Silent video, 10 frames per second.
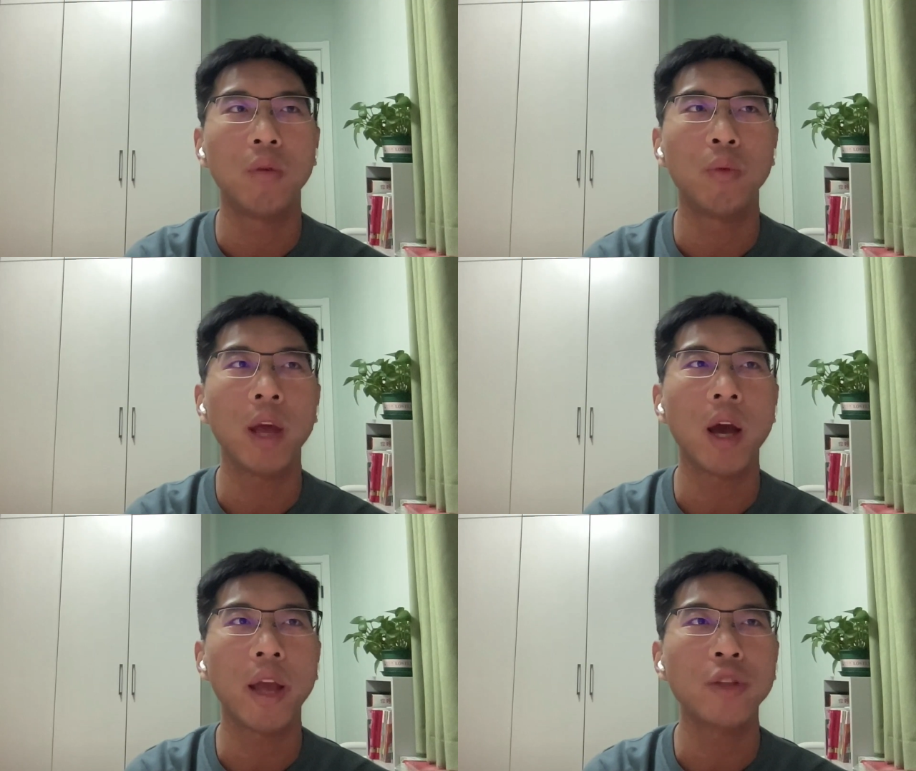
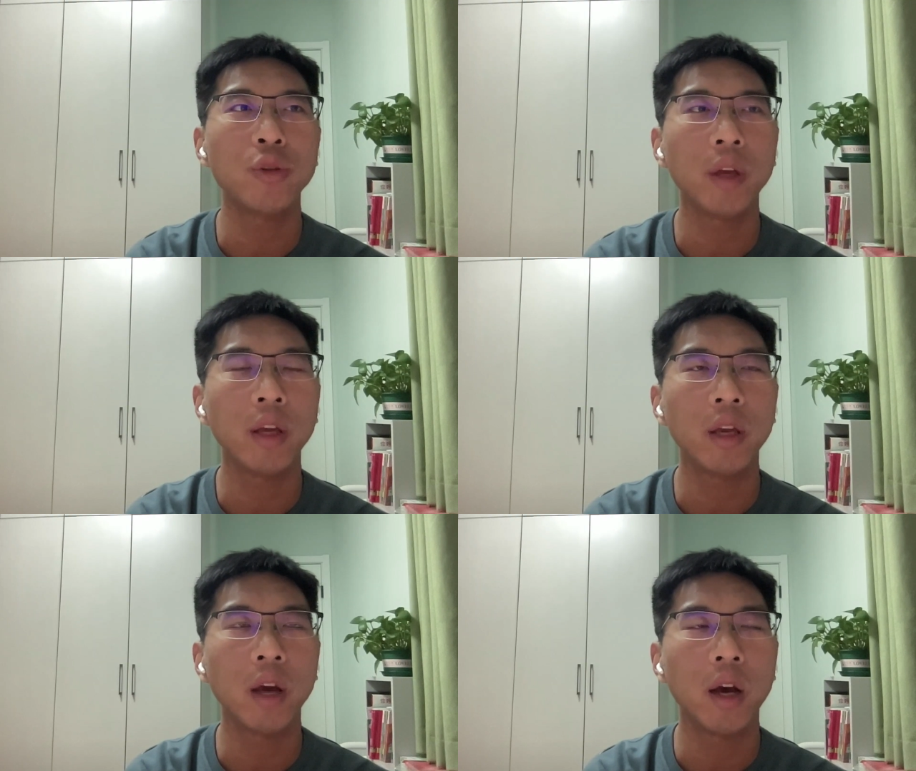We are
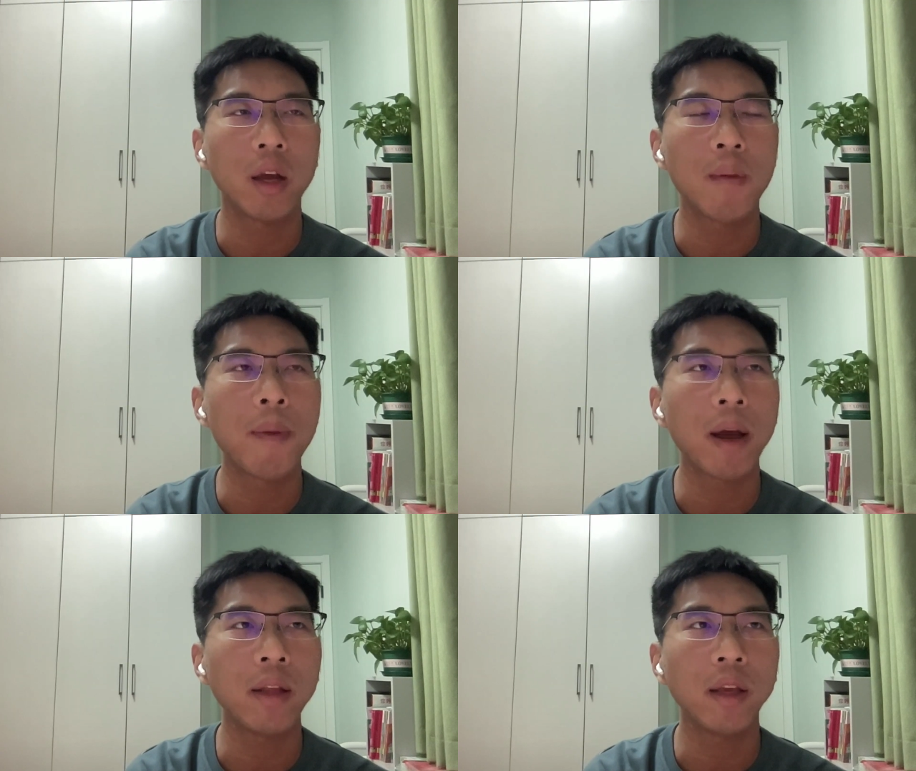actually
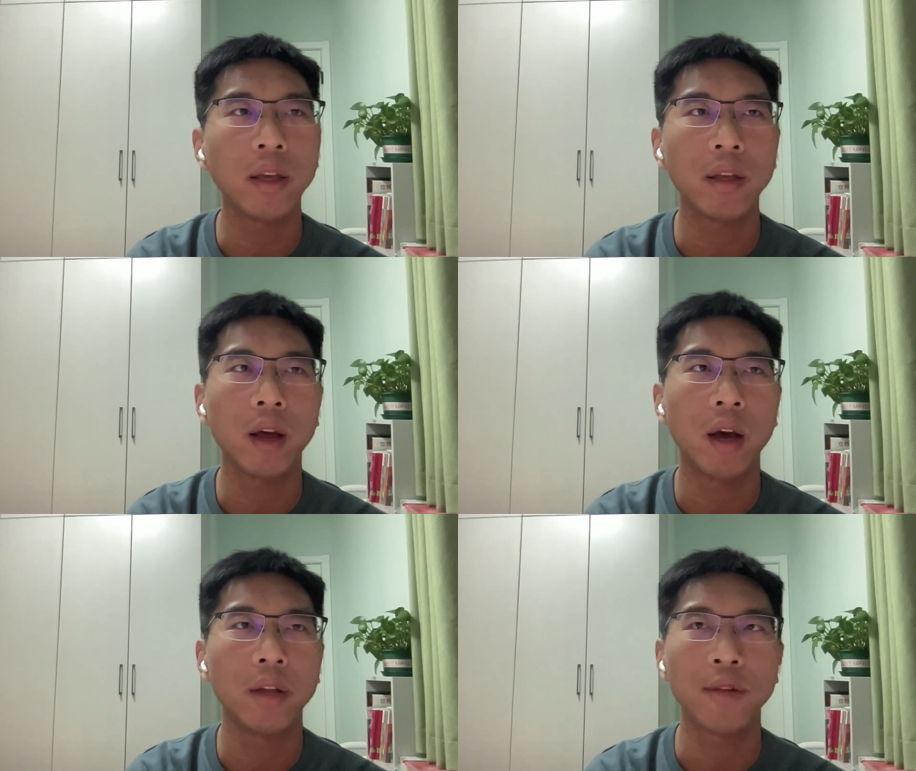combining
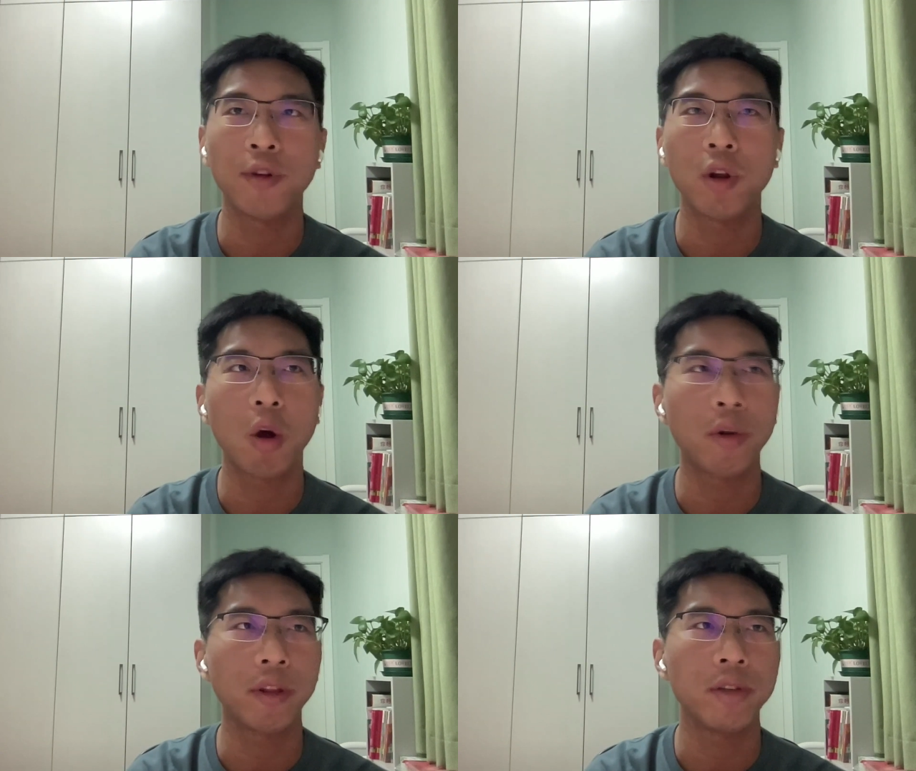different
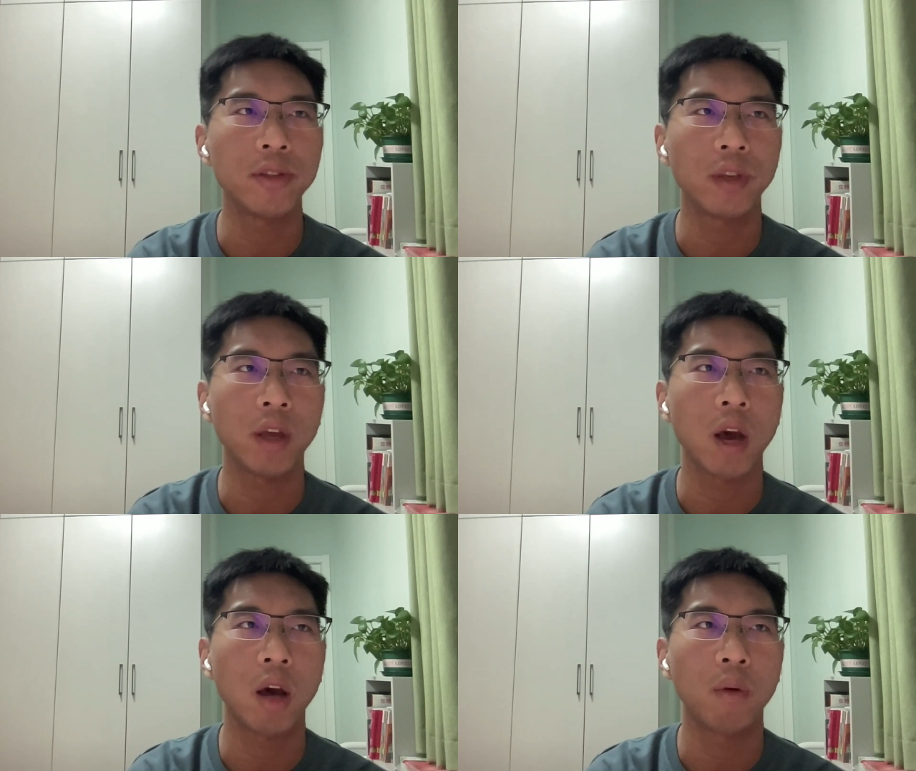algorithms
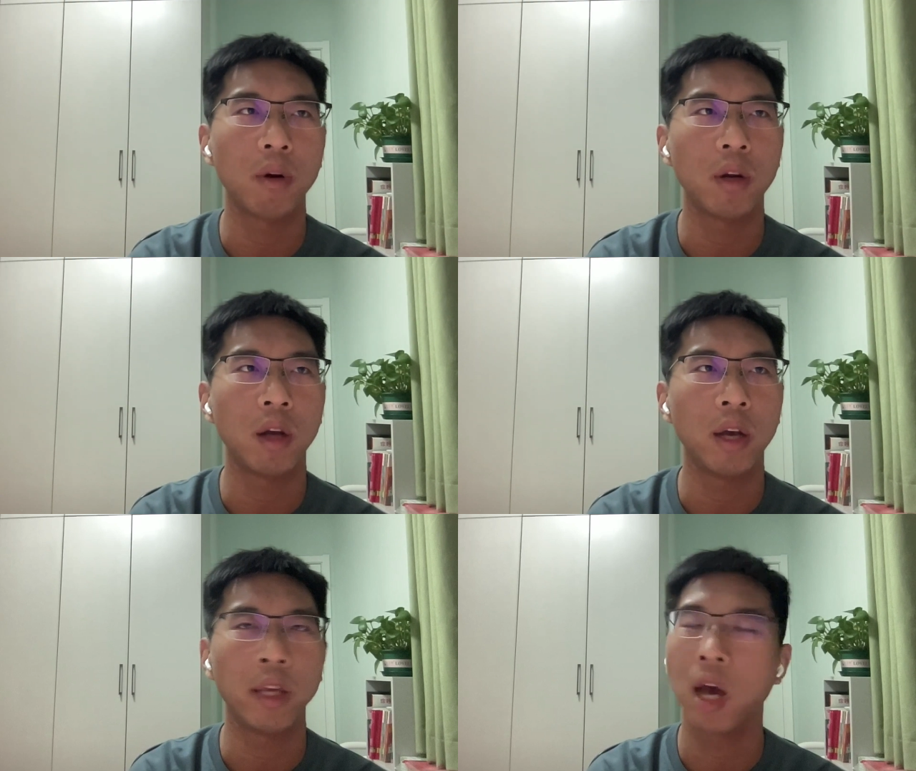in
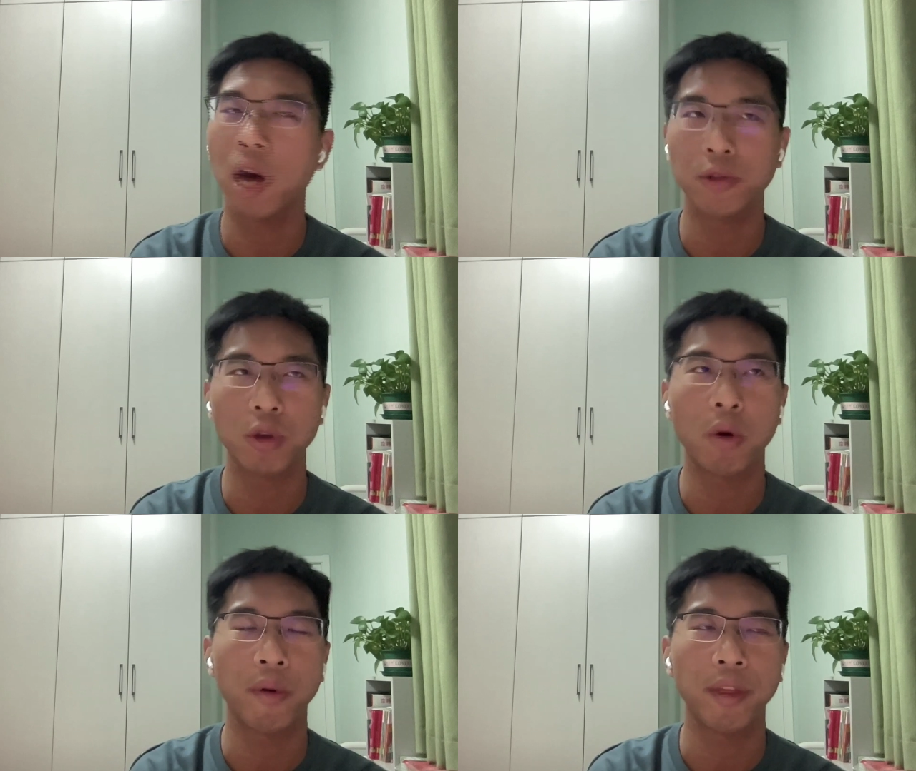our
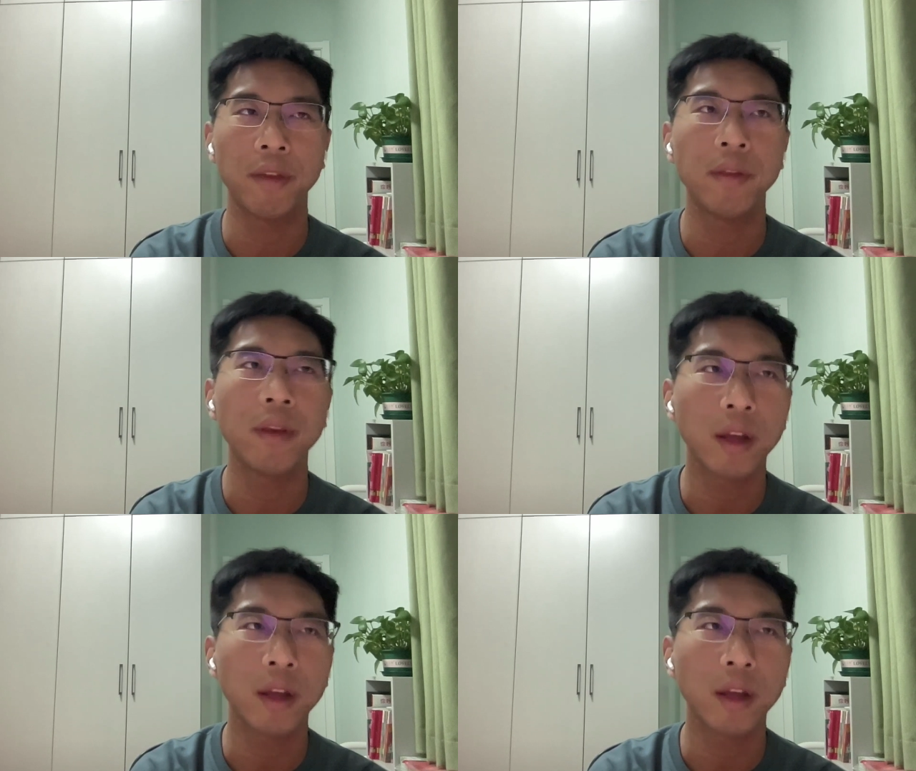in-house algorithm,